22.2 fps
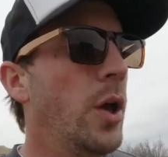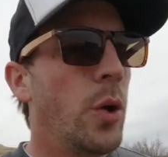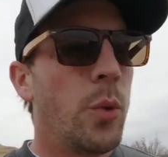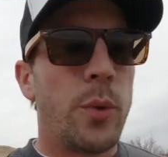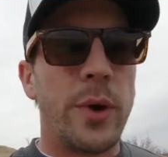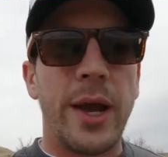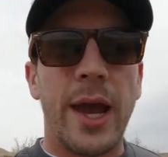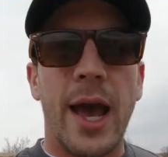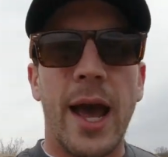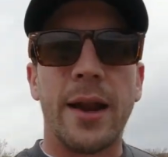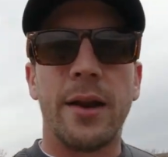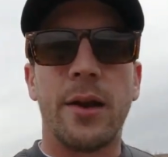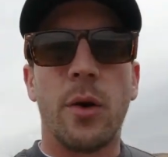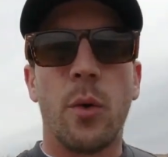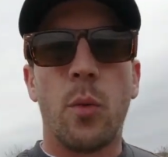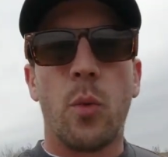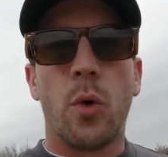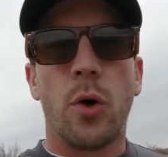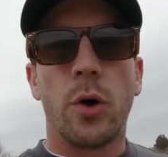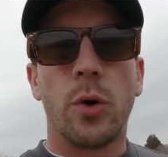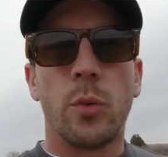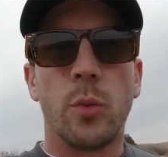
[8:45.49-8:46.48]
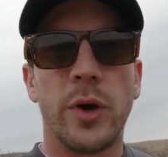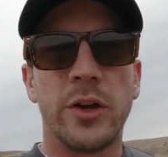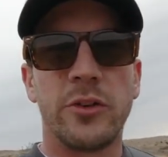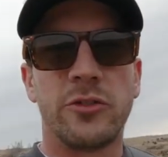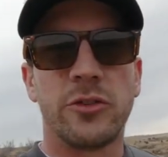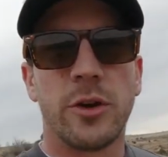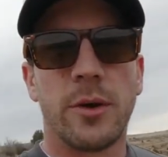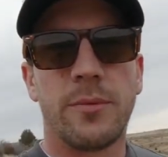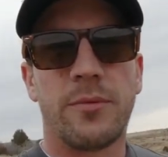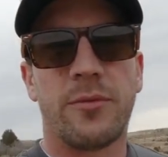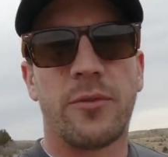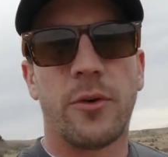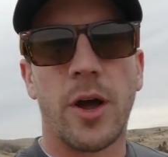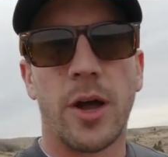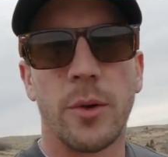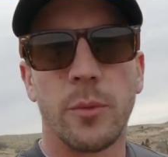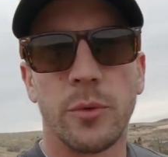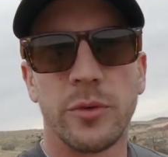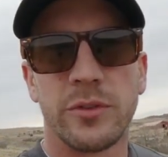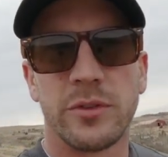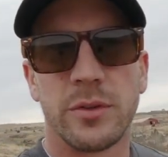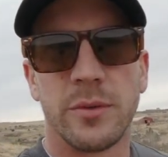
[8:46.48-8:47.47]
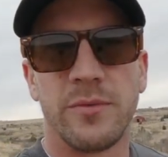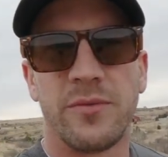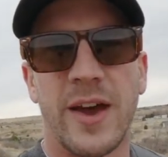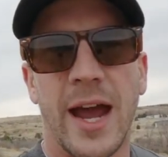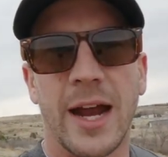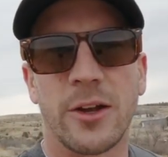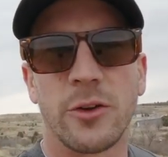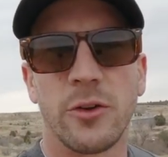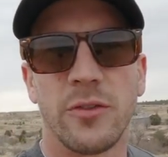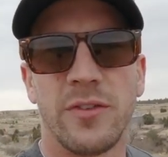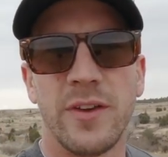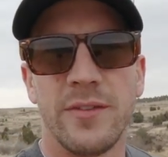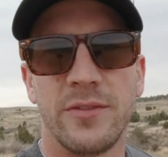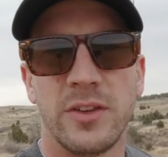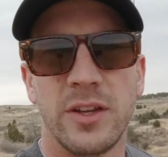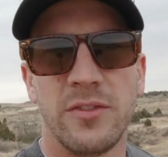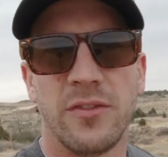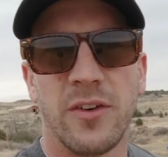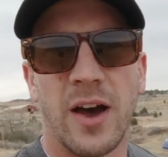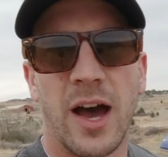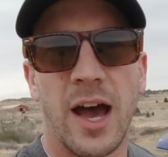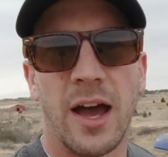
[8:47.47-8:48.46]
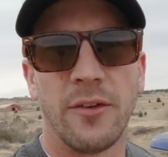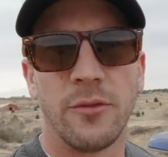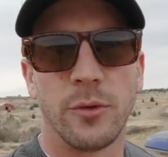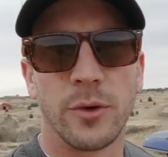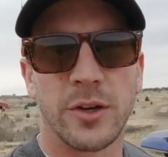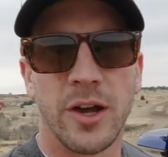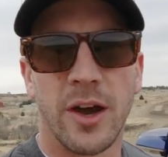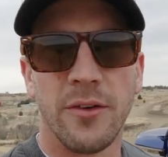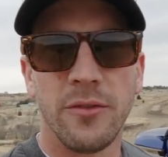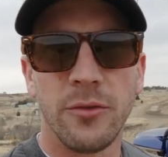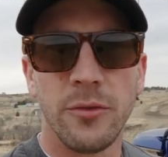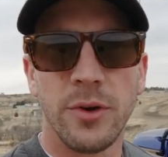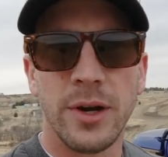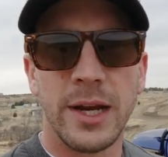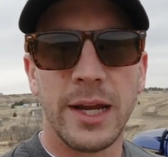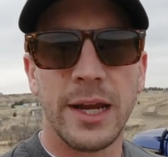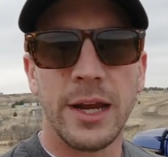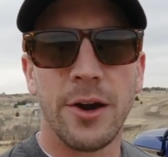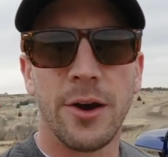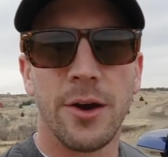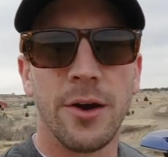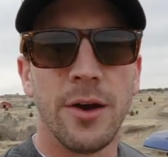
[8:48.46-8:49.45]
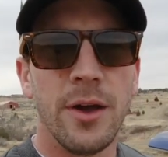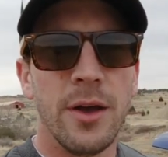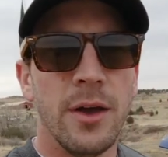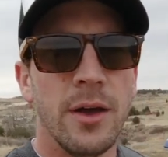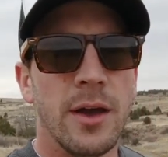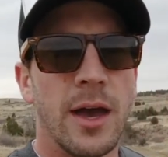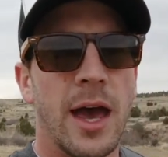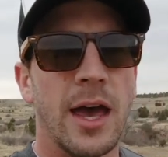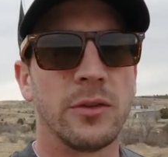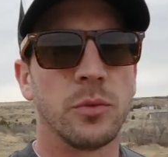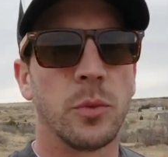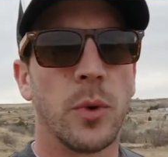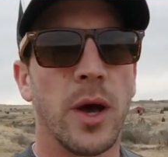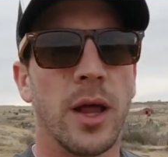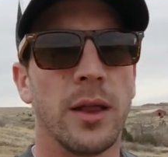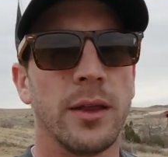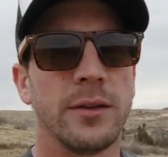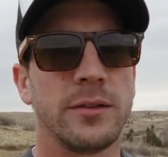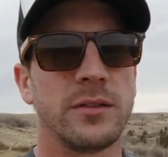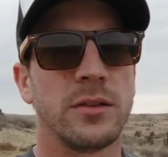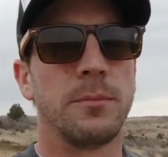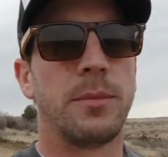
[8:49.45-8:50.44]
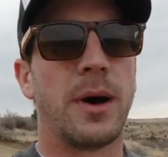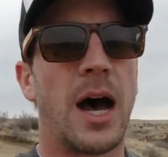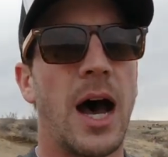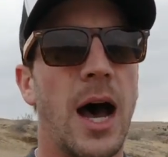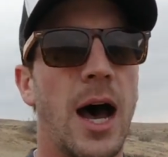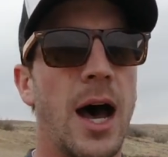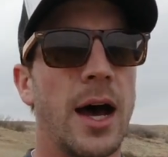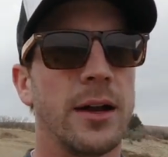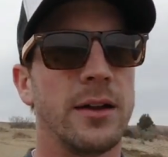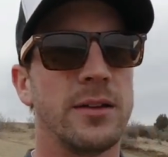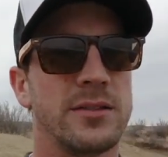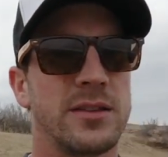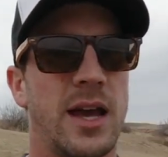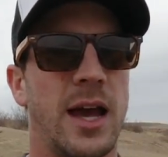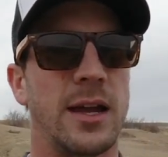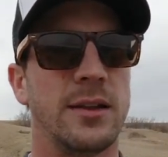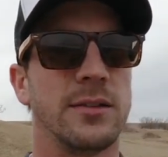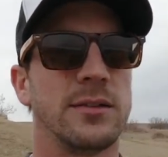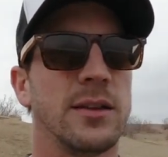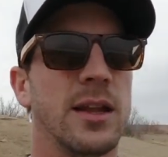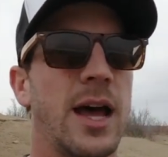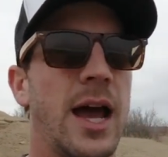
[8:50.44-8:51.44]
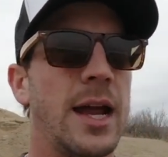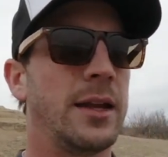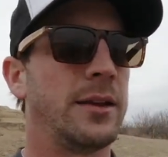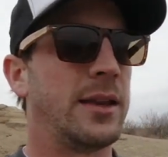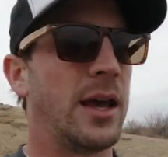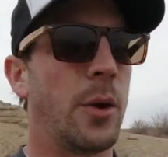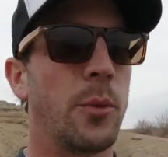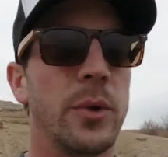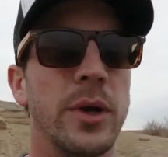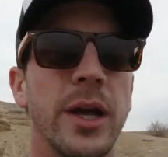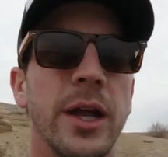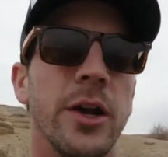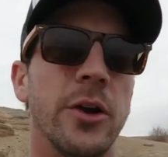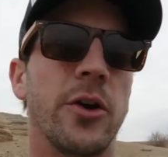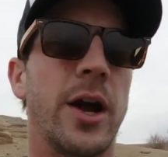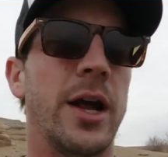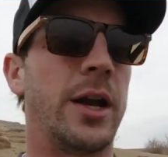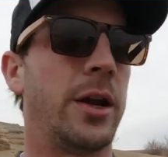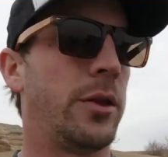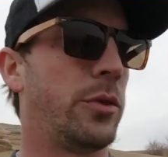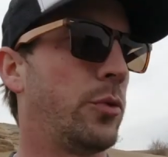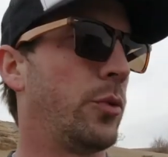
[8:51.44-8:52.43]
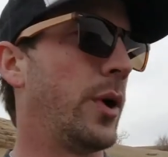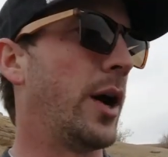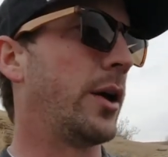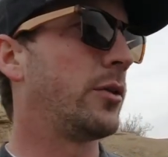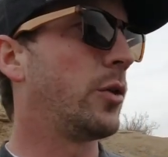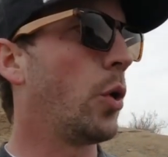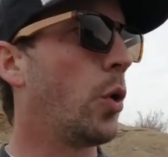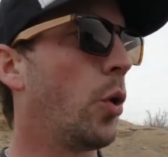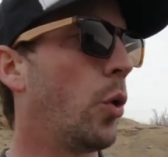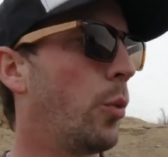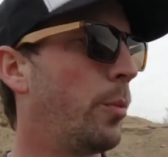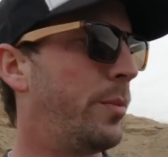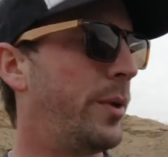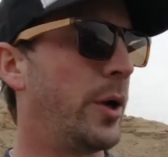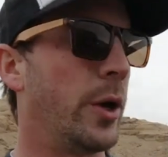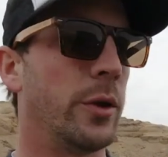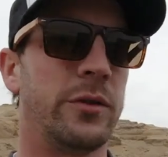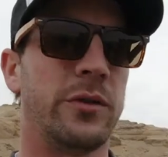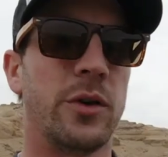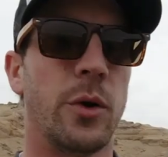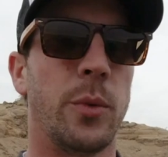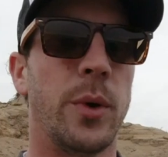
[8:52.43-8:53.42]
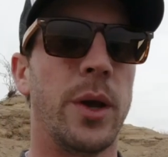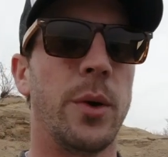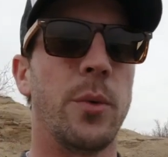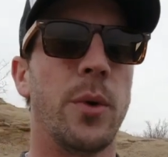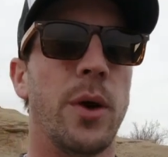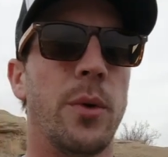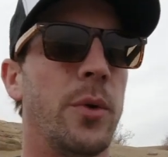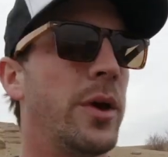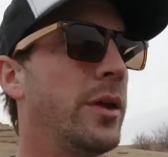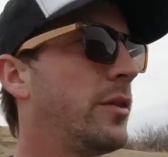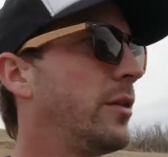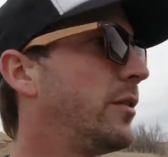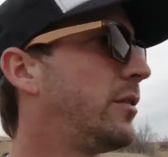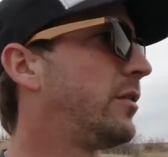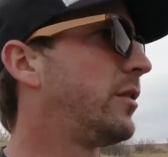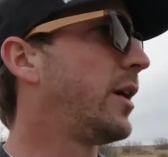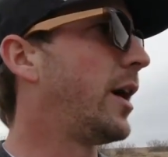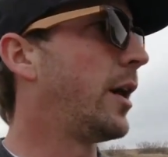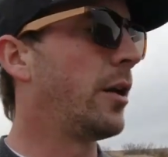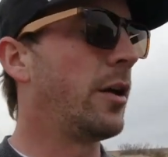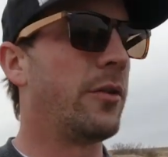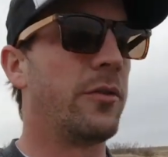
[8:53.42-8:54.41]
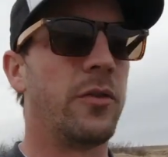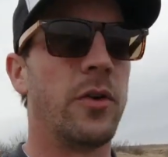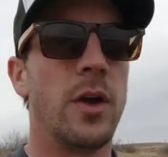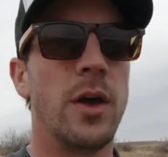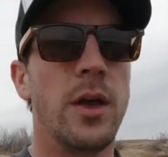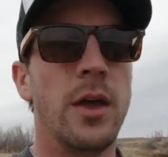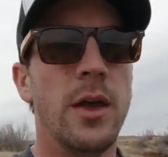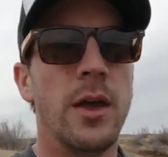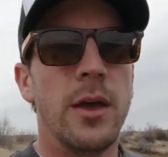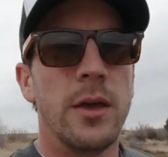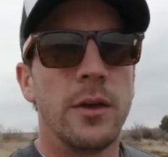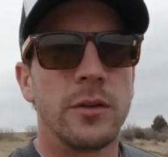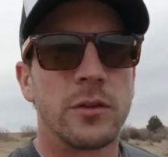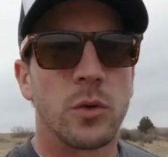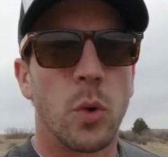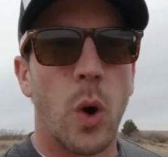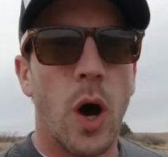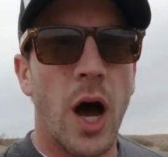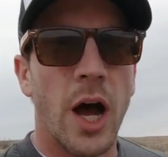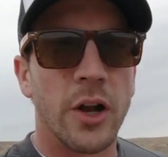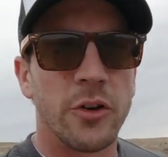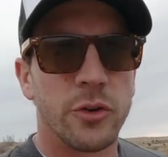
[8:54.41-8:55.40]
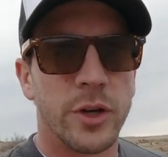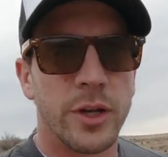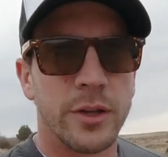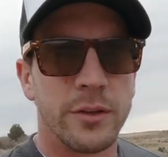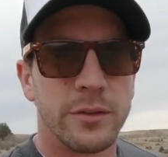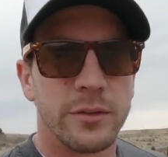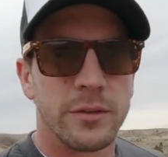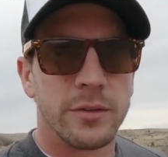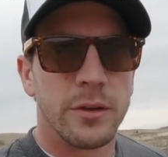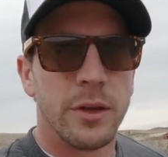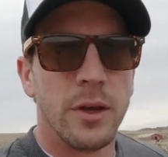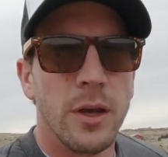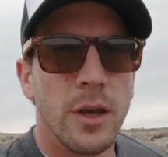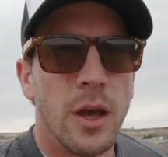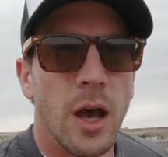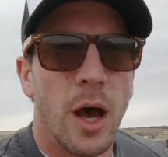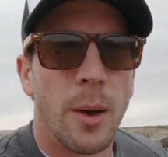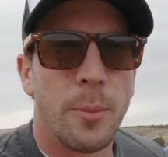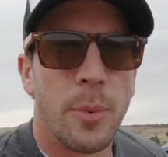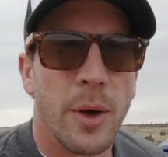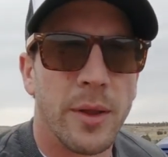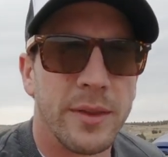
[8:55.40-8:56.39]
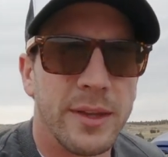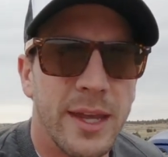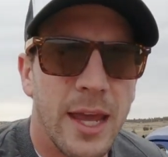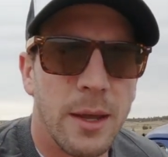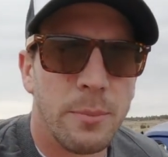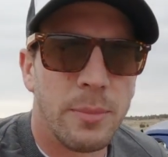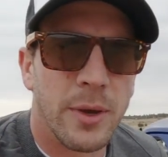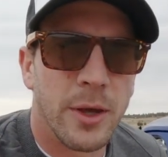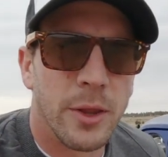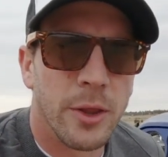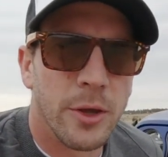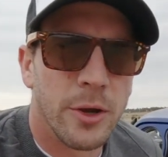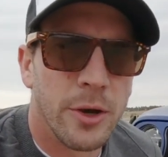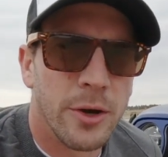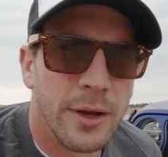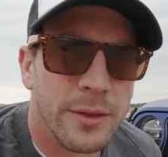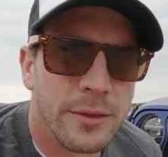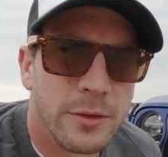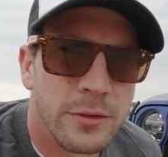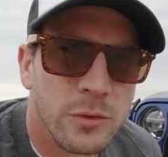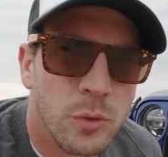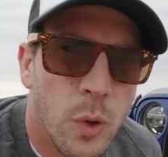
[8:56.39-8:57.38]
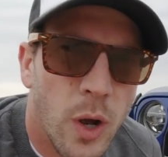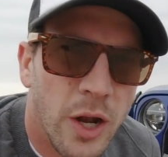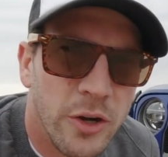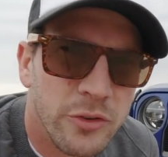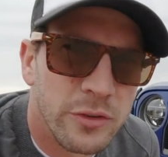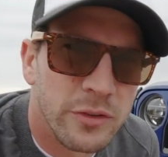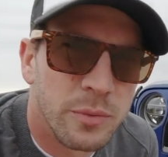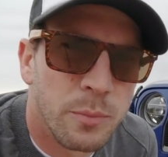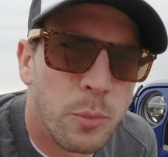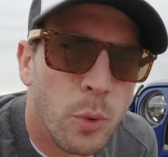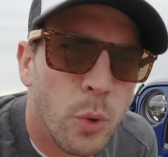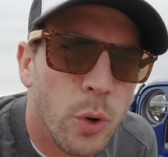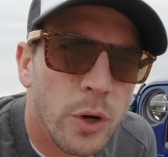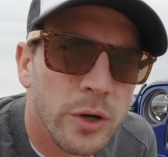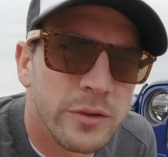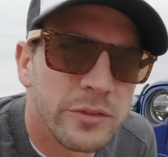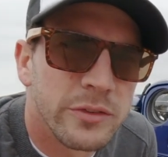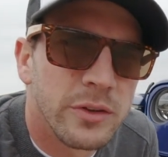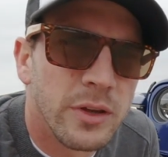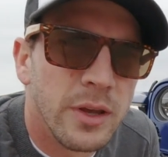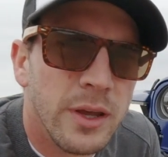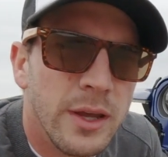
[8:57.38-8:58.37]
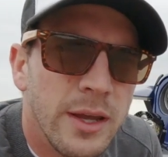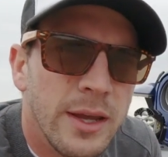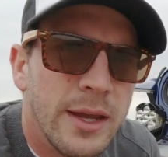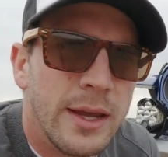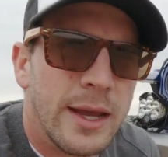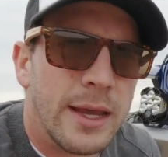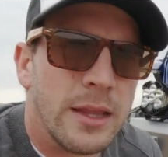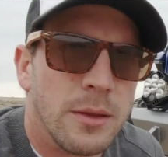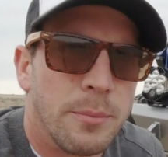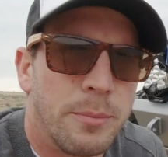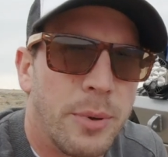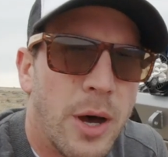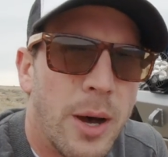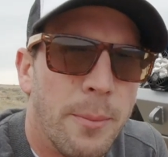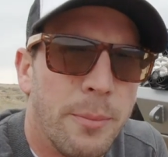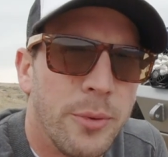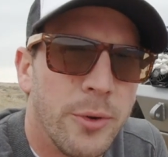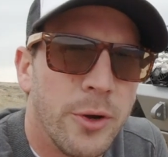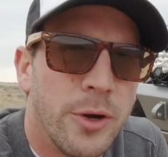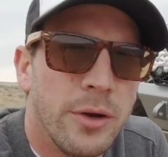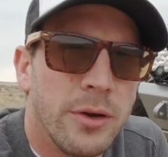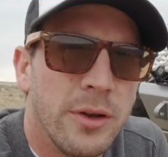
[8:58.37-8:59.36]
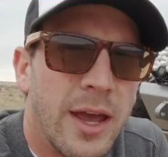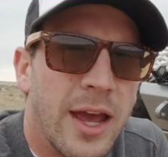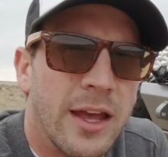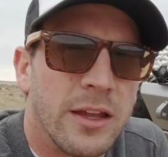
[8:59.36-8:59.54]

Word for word: We added a Warn winch up front with some Factor 55 recovery gear, as well as some Baja Designs lighting that we integrated throughout the whole build. So we went with a set of Squadrons, up on the A pillar and the Squadron Sports in the bumper.